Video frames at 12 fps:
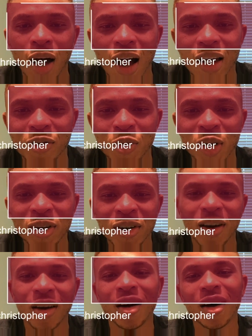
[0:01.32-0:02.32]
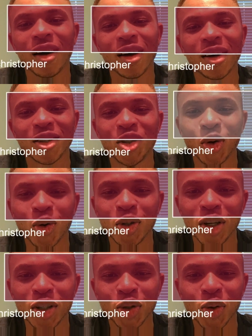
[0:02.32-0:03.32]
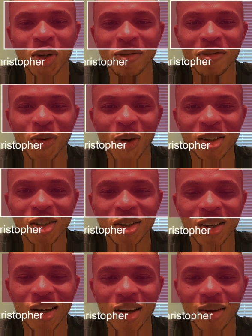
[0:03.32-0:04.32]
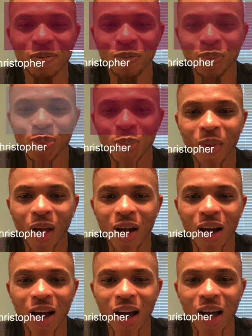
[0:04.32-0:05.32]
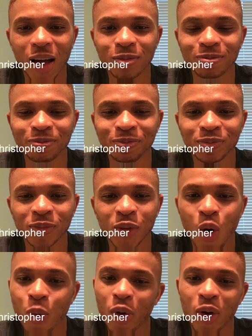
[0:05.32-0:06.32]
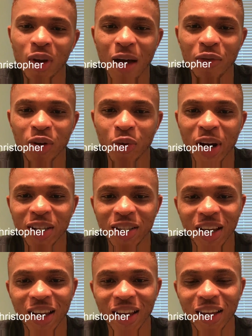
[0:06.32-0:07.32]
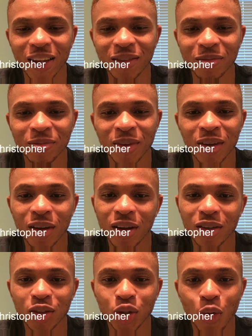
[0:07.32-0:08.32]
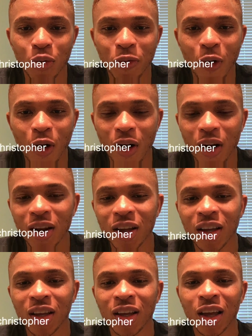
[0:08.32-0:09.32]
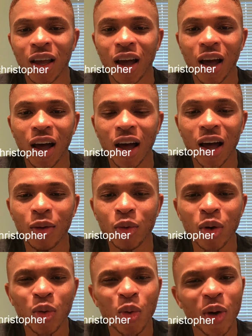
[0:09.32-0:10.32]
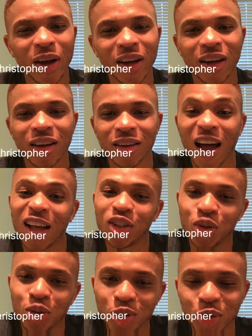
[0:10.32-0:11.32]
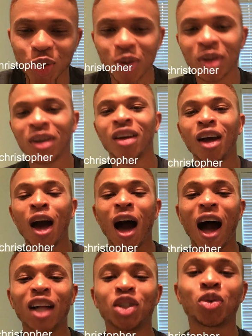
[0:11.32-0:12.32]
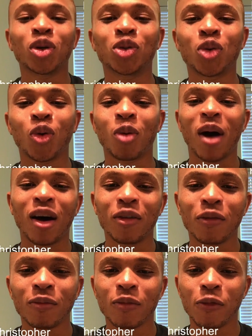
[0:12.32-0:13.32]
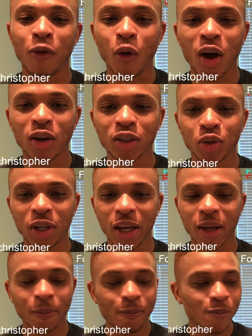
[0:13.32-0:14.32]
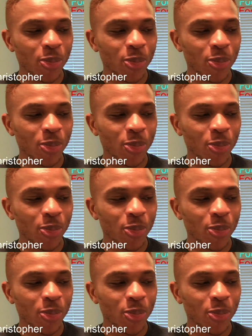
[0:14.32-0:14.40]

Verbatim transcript: Hi, everyone. Uh, it's your digital influencer. Um, hope we're all having a great day so far. Uh, real quick, as usual, I just want to talk about focus today.